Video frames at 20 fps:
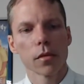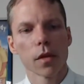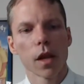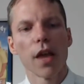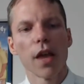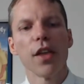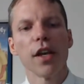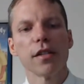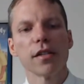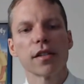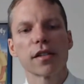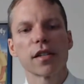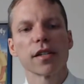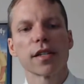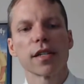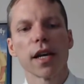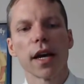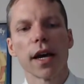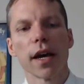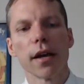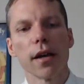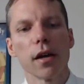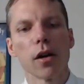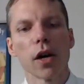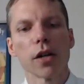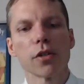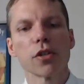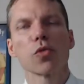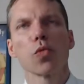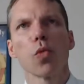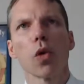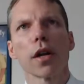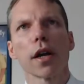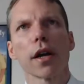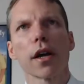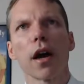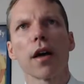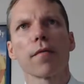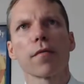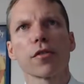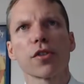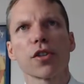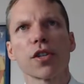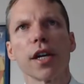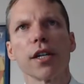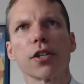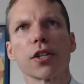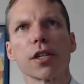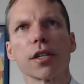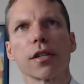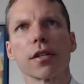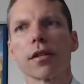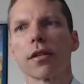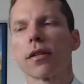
then to say, I just want a conversation.